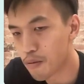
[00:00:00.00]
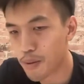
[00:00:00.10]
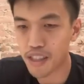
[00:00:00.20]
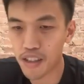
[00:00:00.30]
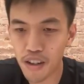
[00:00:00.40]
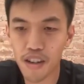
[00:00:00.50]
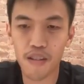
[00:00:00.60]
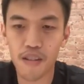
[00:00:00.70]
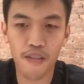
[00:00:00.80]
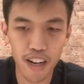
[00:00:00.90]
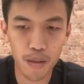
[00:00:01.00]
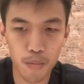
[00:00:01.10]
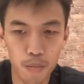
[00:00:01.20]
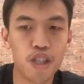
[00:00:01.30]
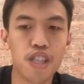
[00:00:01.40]
will basically call
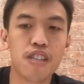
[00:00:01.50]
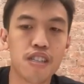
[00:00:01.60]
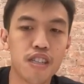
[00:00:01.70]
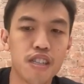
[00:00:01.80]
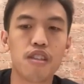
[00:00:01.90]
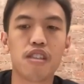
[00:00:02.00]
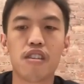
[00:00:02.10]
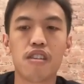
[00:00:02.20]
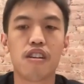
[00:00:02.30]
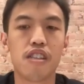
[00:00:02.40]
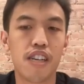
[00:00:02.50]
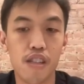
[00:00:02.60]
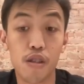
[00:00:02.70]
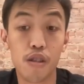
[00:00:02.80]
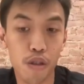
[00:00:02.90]
finalize bridge ERC20 on the
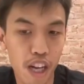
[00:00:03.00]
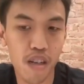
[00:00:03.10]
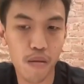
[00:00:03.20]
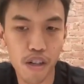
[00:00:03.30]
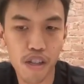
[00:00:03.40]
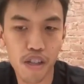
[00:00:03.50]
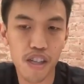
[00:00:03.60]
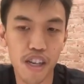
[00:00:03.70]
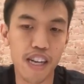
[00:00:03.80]
L2 standard bridge.